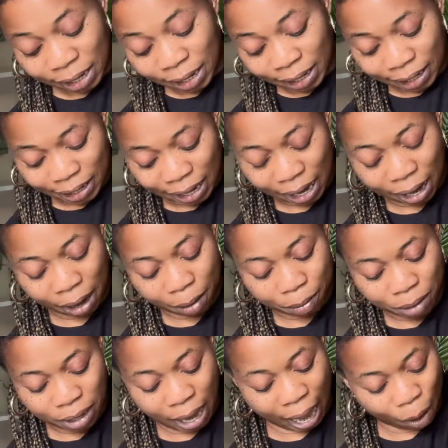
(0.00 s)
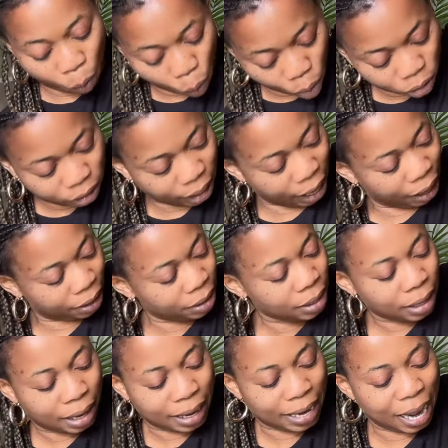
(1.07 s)
Now me, I wash her.
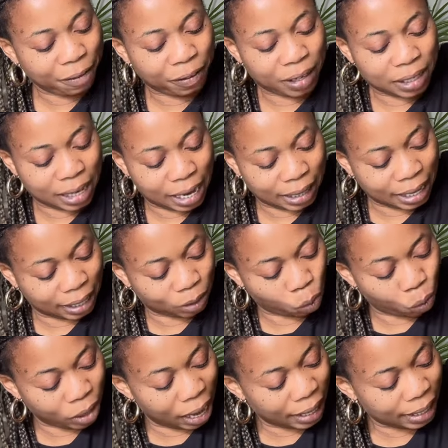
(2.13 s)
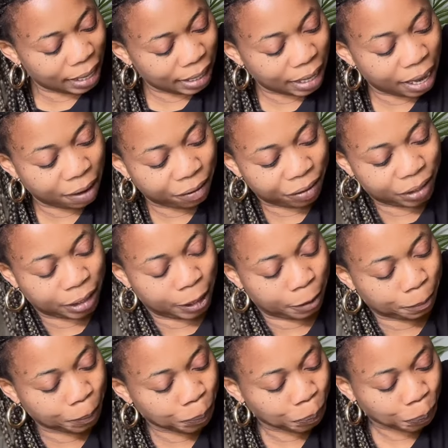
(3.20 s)
Life is like that. We are learning every day.
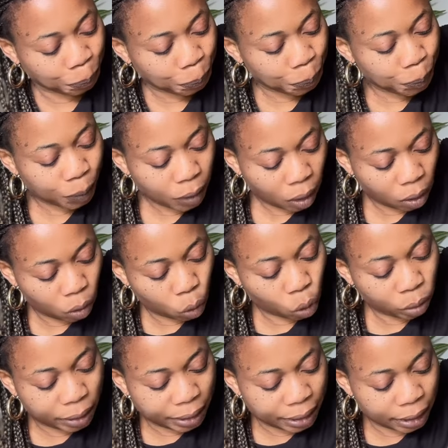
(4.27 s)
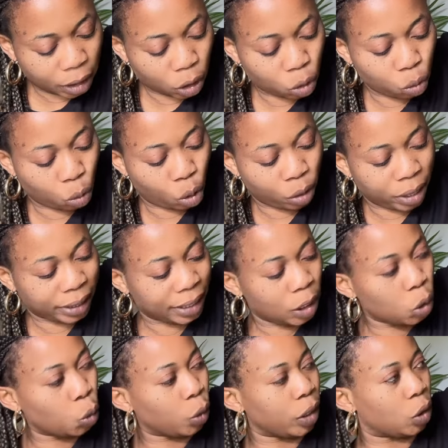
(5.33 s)
Don't think you already
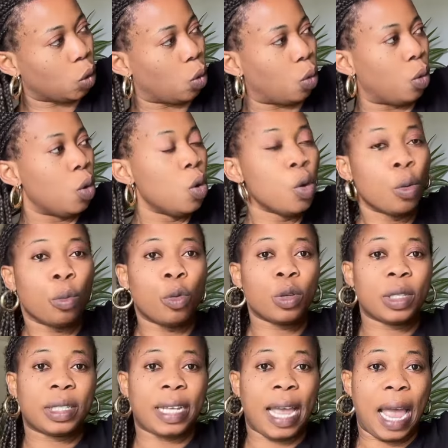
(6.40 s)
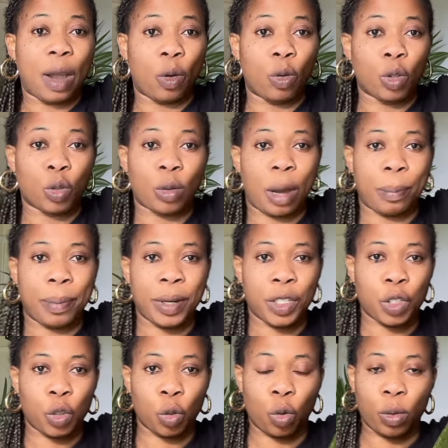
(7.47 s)
know it all. Most time I go to her
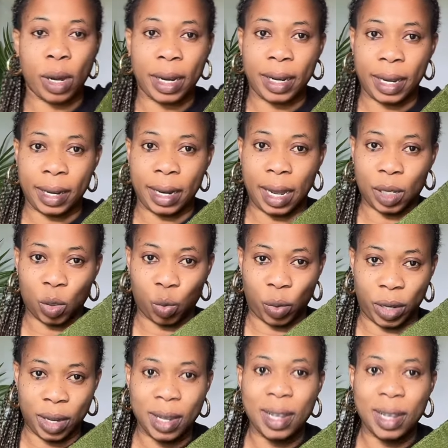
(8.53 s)
page to go and learn as well.